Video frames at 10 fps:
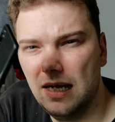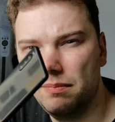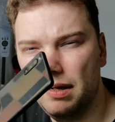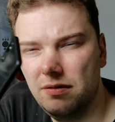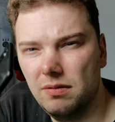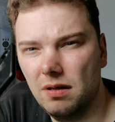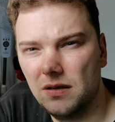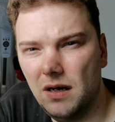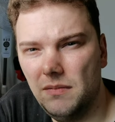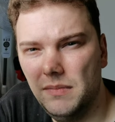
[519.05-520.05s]
uh,
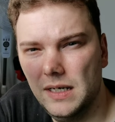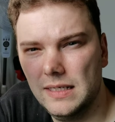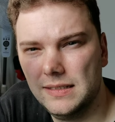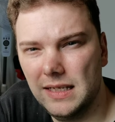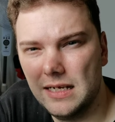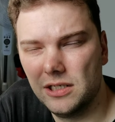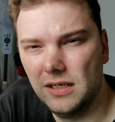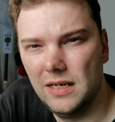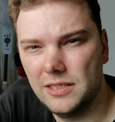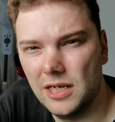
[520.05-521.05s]
patreon.com/slash
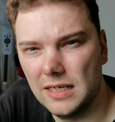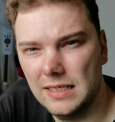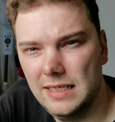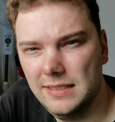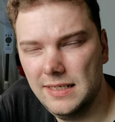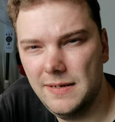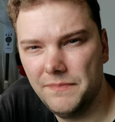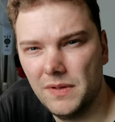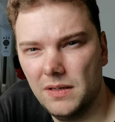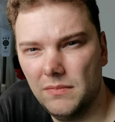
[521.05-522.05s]
Leszek Lesner.